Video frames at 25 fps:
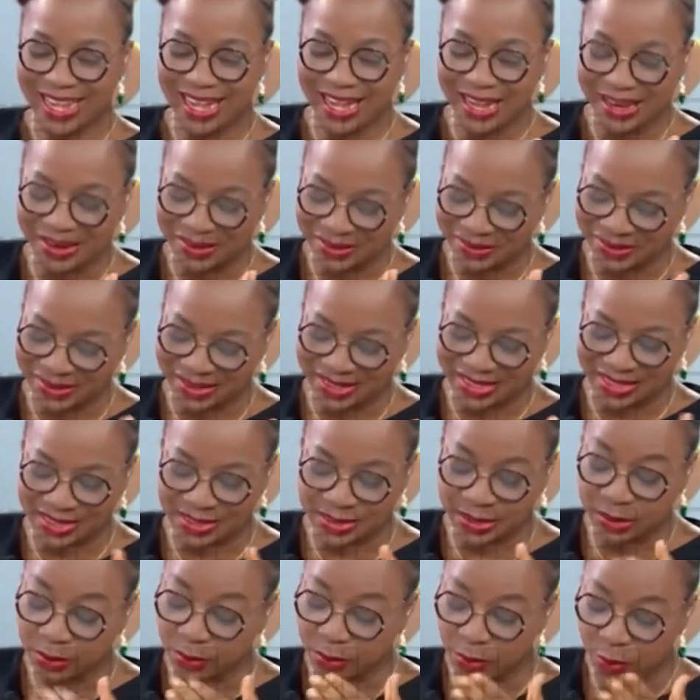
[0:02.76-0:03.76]

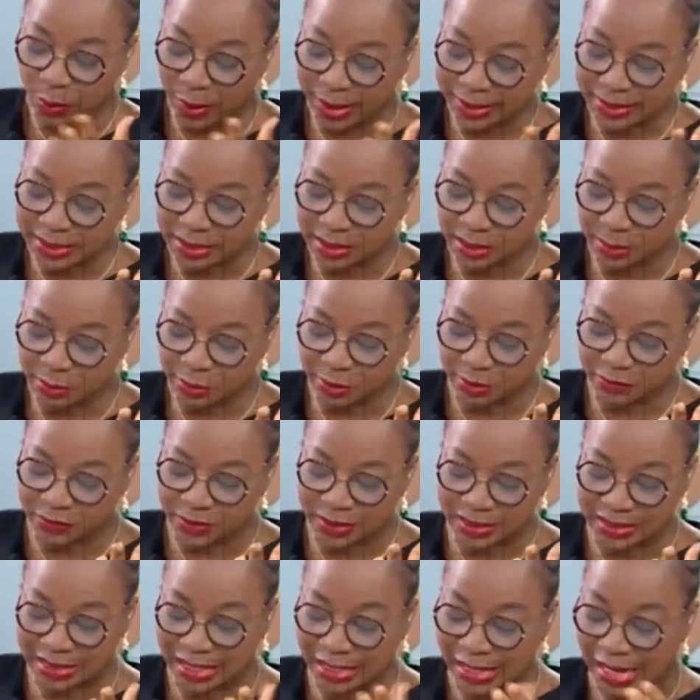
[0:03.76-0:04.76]
Anyways, so quite a number
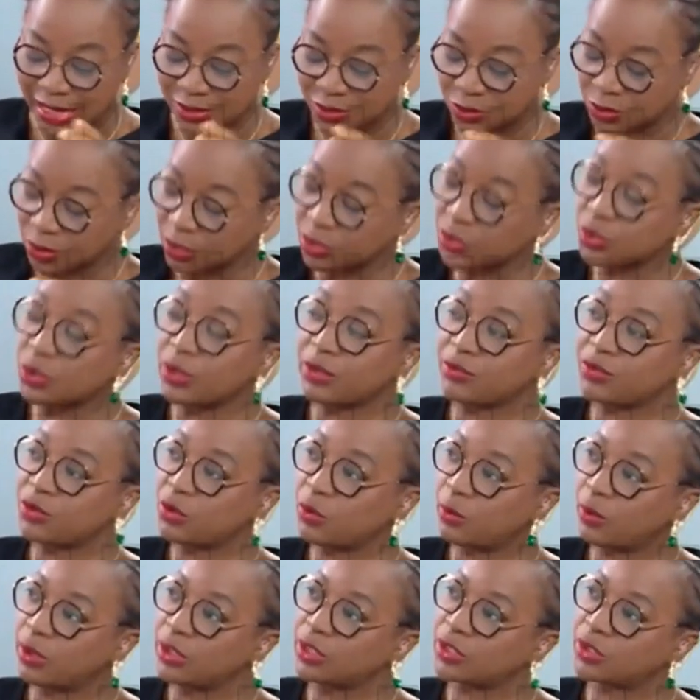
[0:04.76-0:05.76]
of things. I do not know if
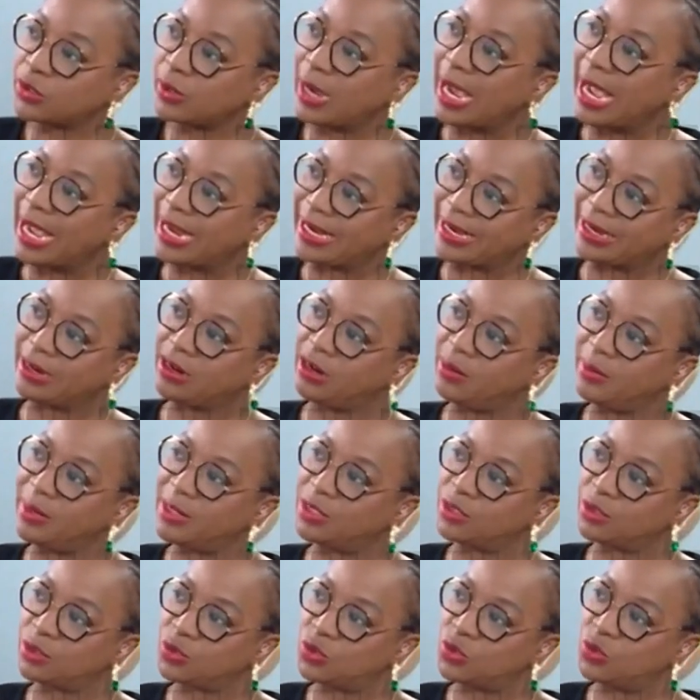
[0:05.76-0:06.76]
you want to add a
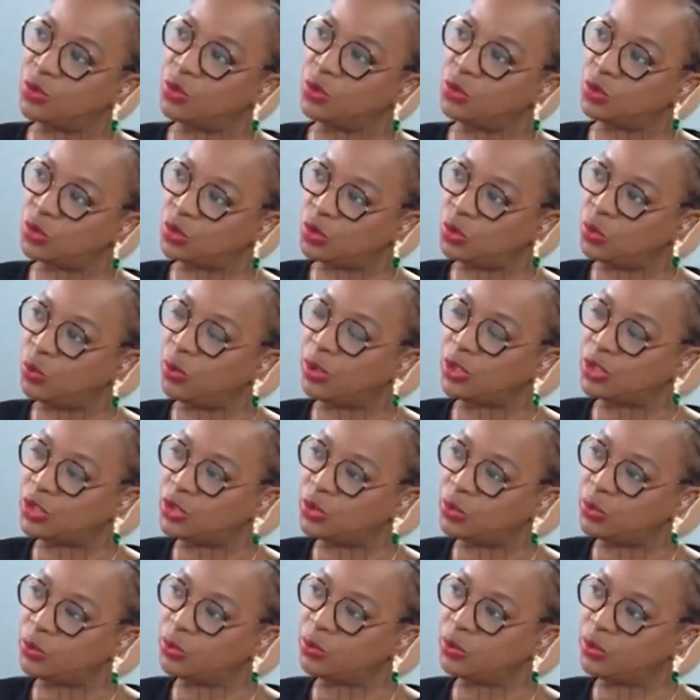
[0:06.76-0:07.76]
comment or two to
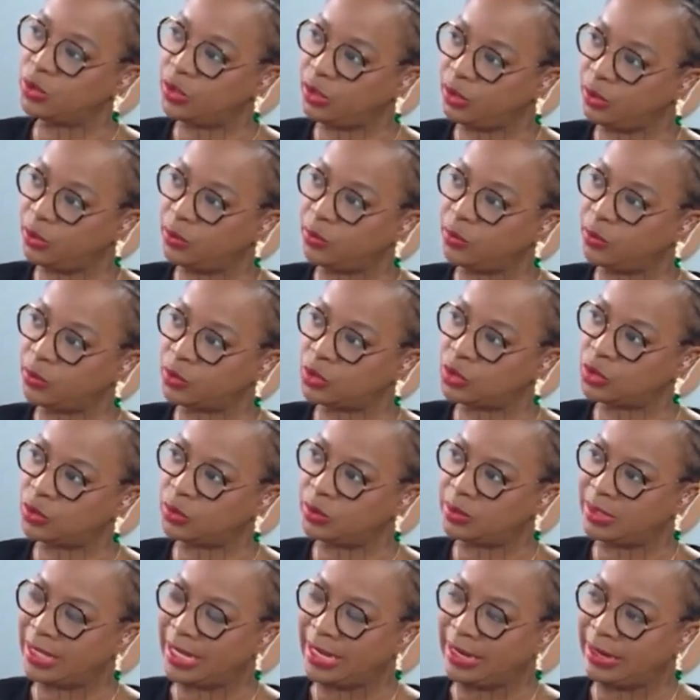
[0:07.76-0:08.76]
what you know,
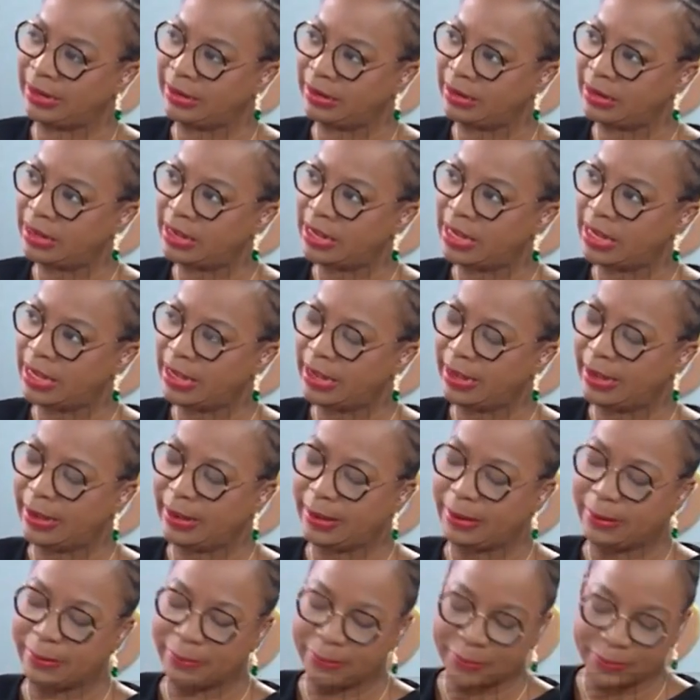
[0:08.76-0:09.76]
to the
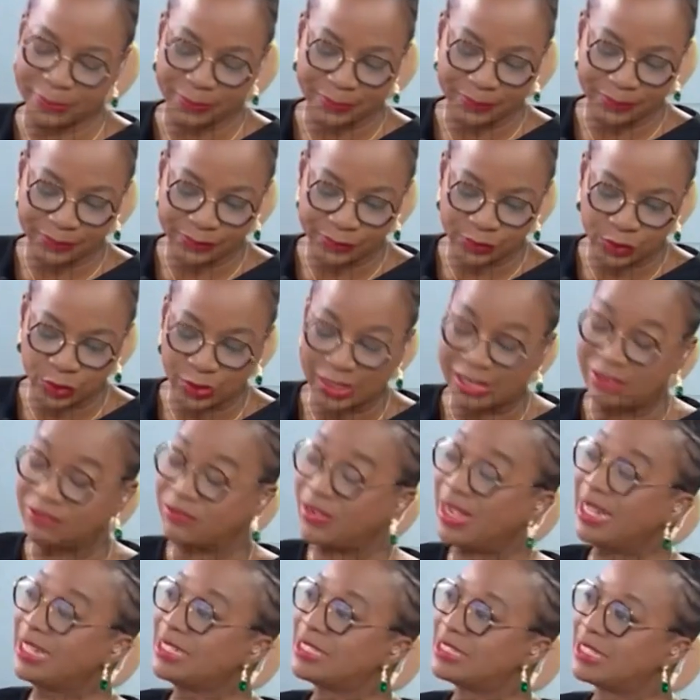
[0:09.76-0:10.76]
to
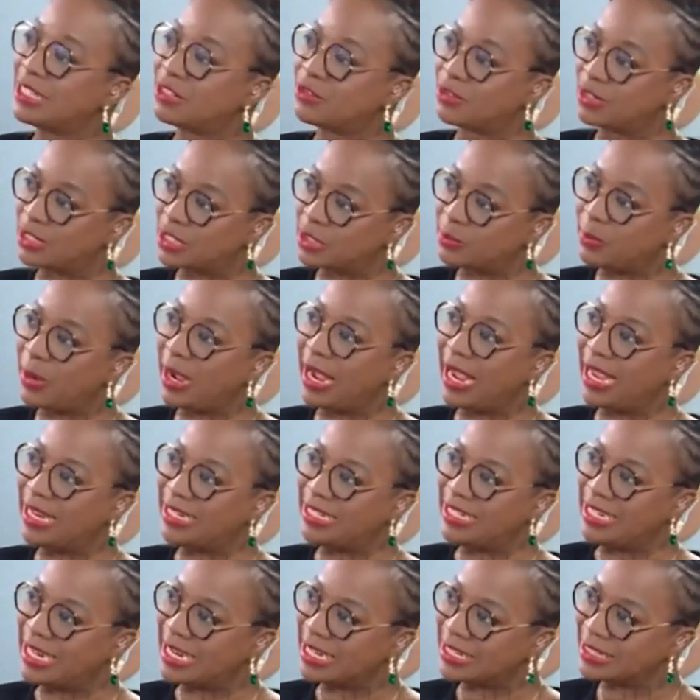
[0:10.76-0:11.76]
events that
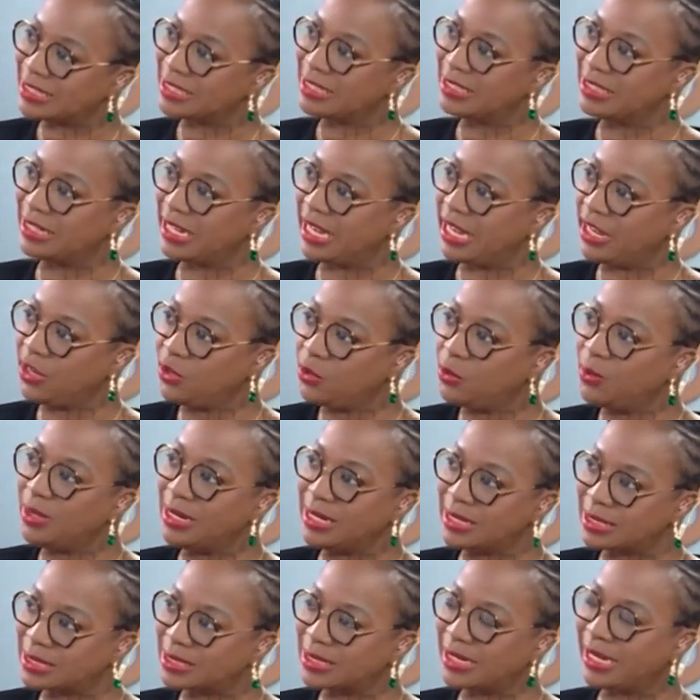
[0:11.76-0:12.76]
transpired yesterday. You
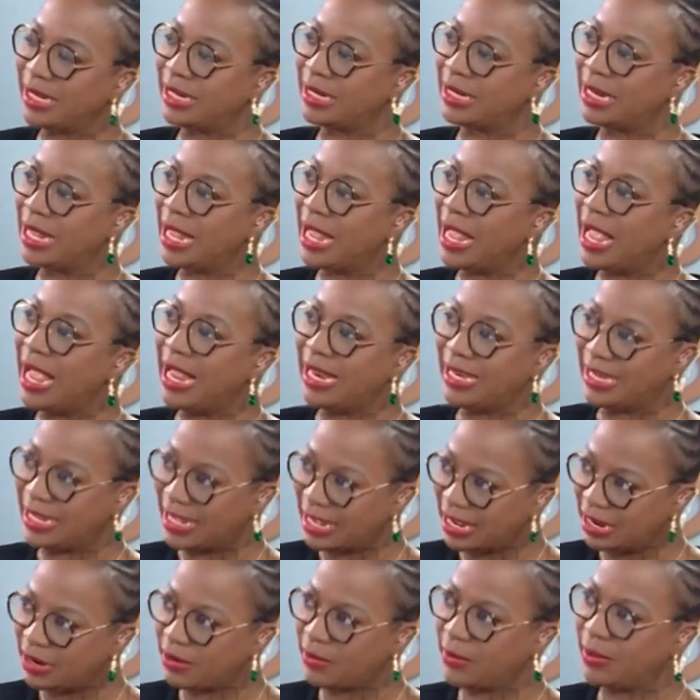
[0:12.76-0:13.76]
listening and
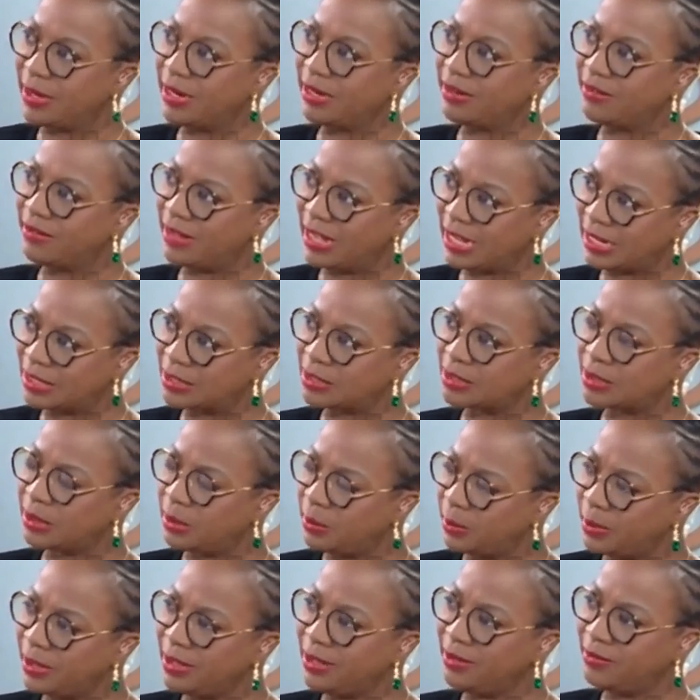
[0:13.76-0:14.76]
hearing that
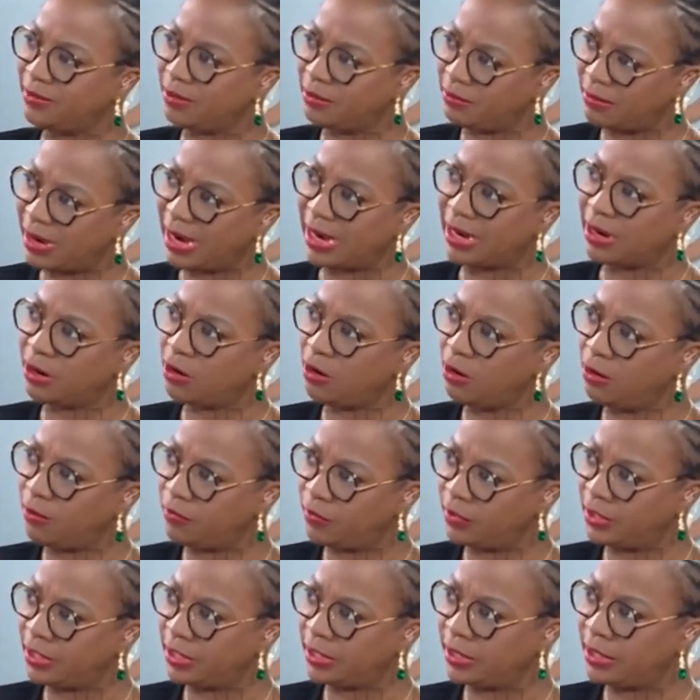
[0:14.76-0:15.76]
someone in the rank
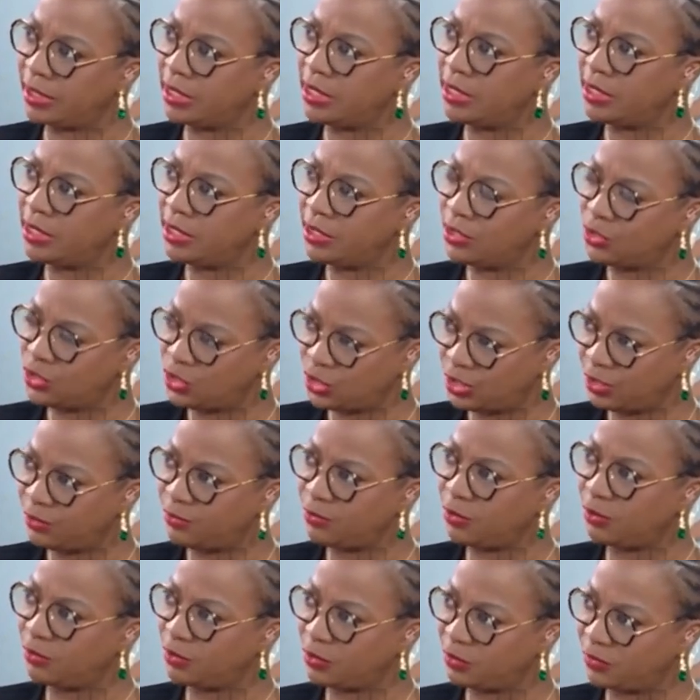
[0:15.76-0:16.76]
of the
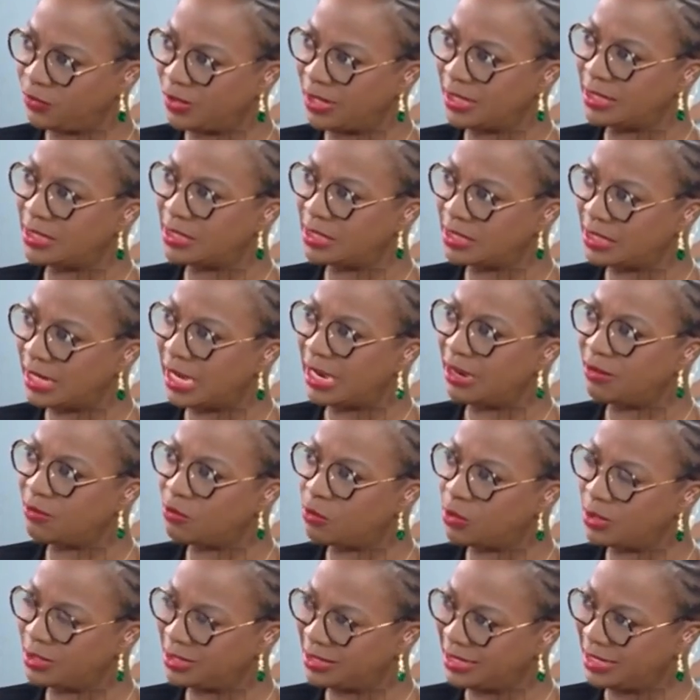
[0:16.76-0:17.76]
Chief of Defense
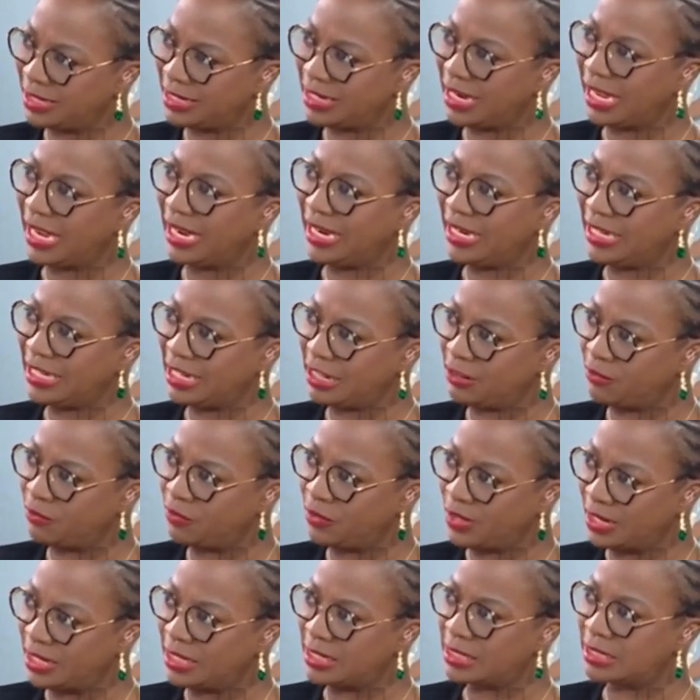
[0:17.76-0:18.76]
Staff was denied a
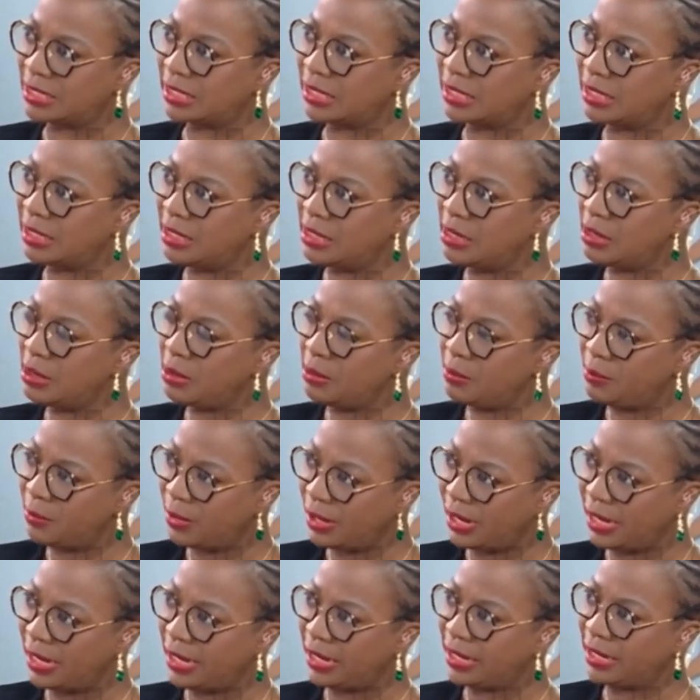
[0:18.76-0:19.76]
visa
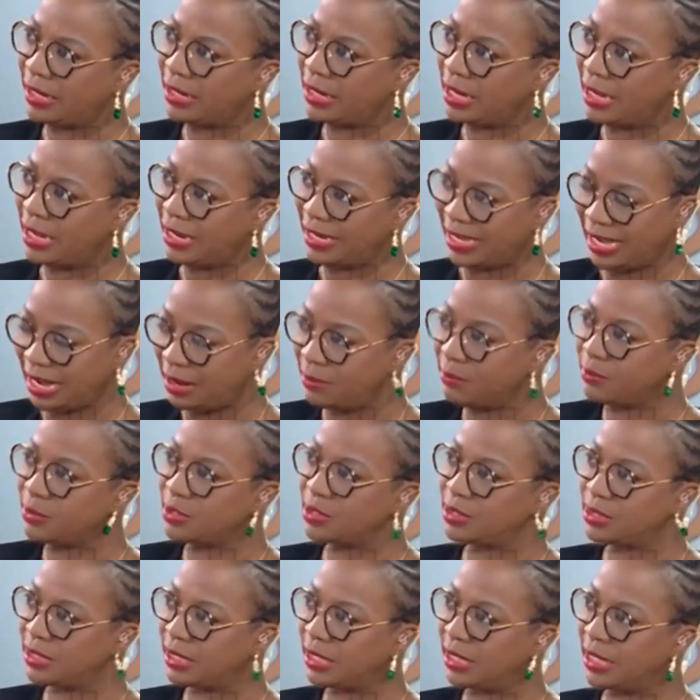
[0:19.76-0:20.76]
by an
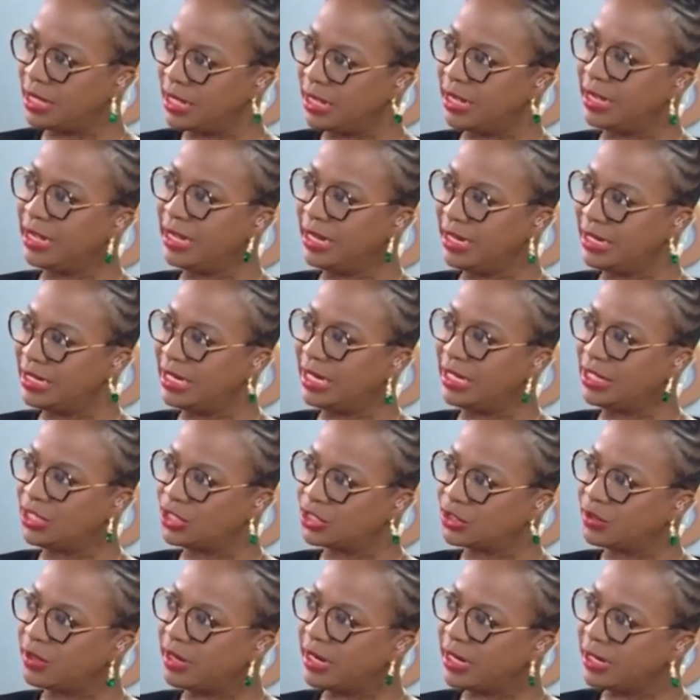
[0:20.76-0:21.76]
embassy here in
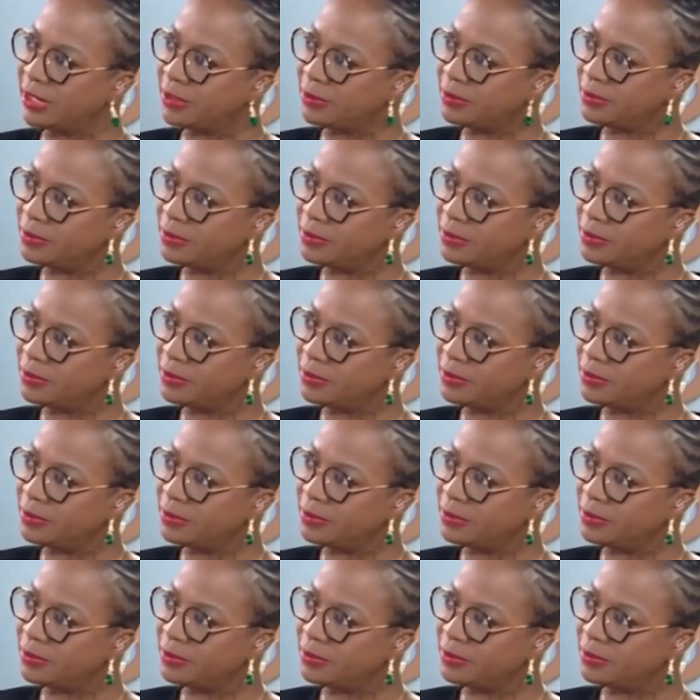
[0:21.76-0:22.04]
Nigeria.